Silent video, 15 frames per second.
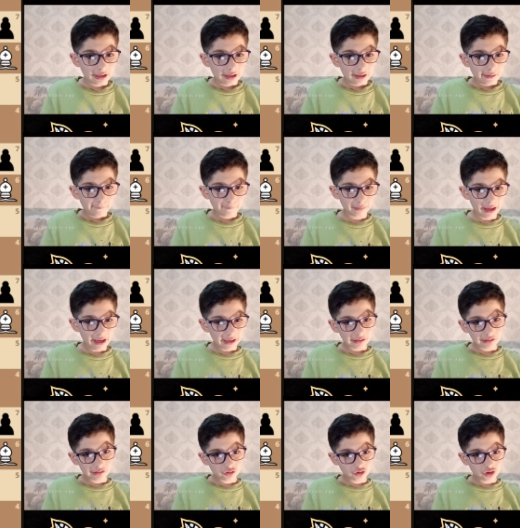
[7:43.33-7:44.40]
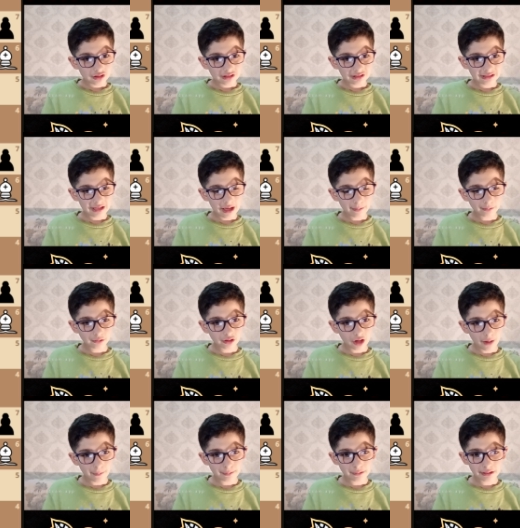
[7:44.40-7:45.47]
black just kept
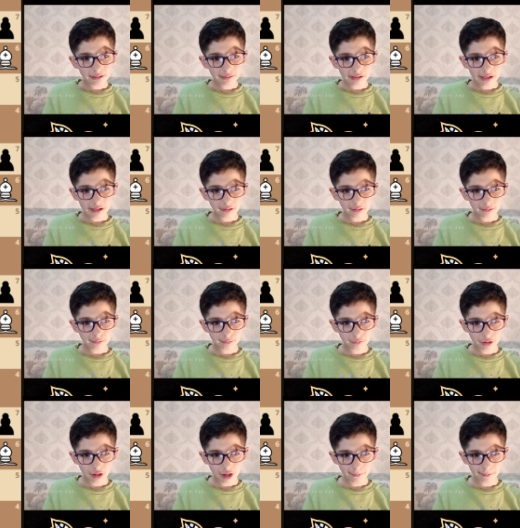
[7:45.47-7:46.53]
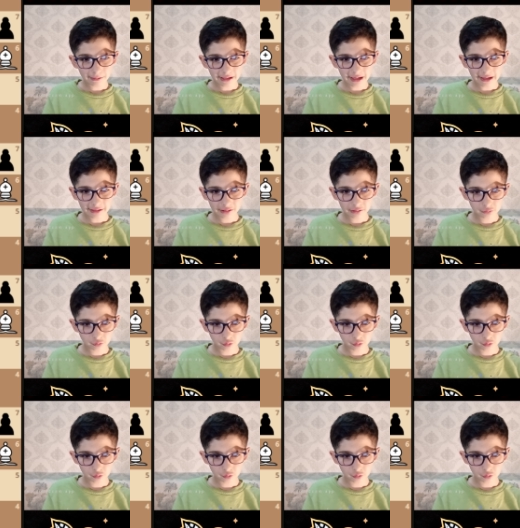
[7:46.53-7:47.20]
copycatting